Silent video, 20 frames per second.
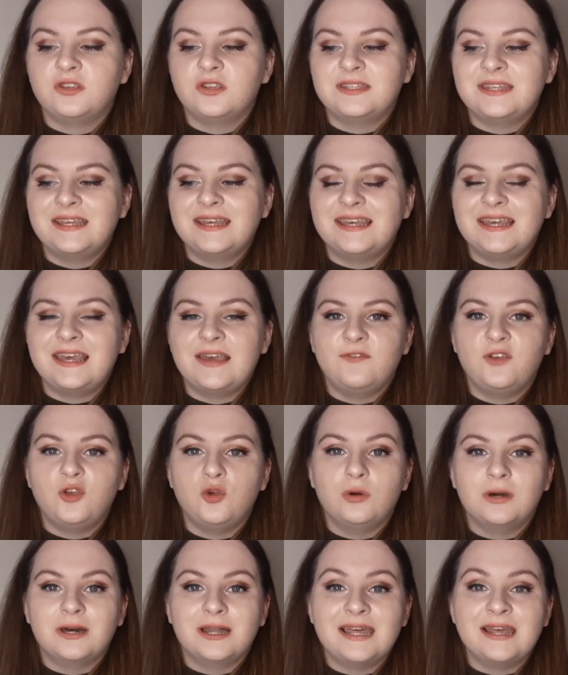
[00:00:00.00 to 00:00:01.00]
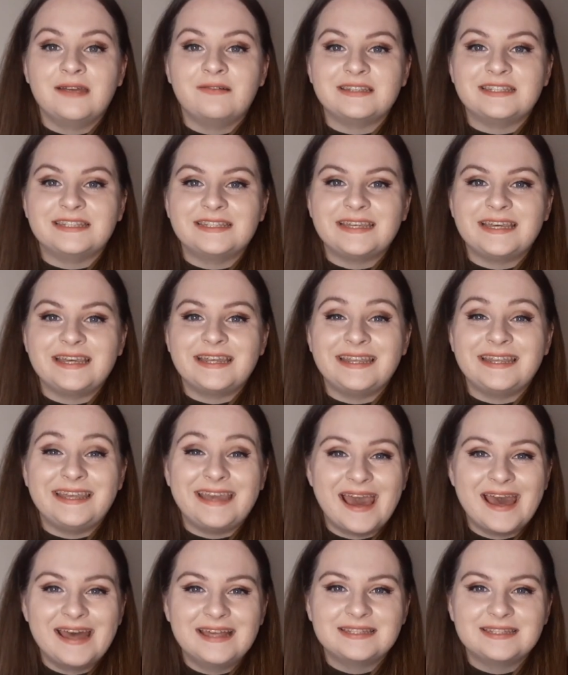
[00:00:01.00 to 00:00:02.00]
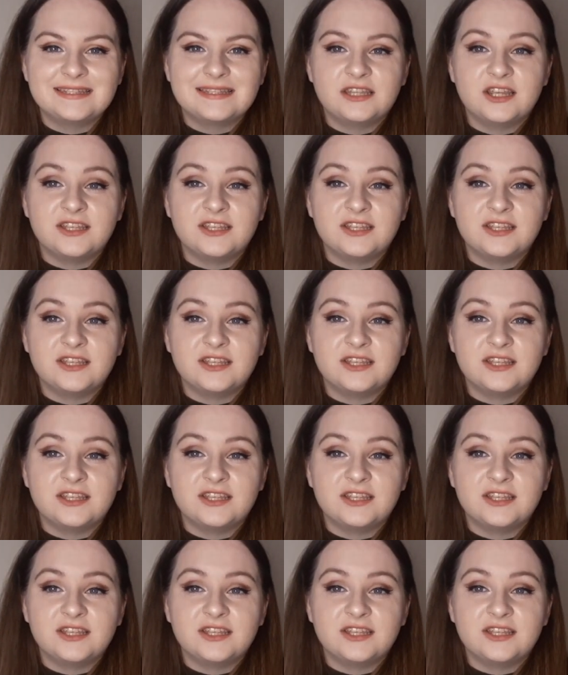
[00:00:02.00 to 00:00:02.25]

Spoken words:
does it give you clearer skin? Yes.